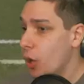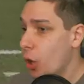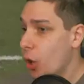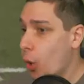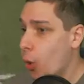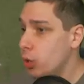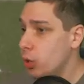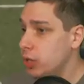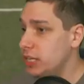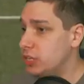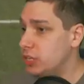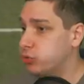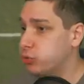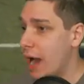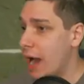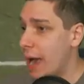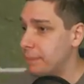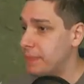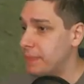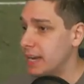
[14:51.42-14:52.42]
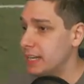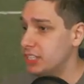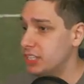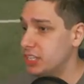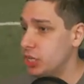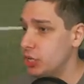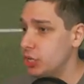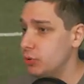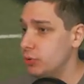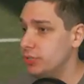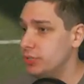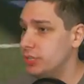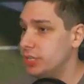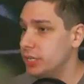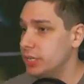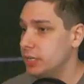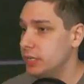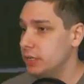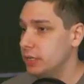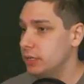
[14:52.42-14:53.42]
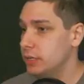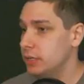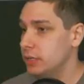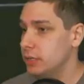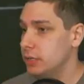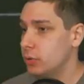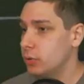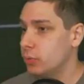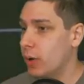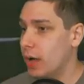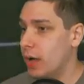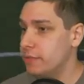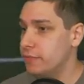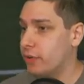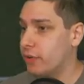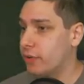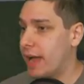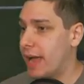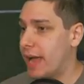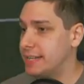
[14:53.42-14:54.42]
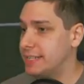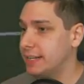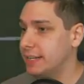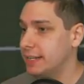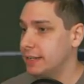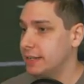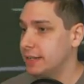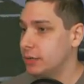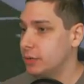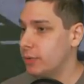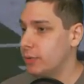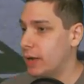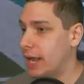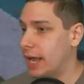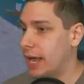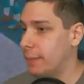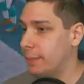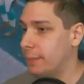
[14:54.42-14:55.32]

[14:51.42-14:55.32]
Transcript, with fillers: Holy crap, that is huge! Run, Verrett. Run out of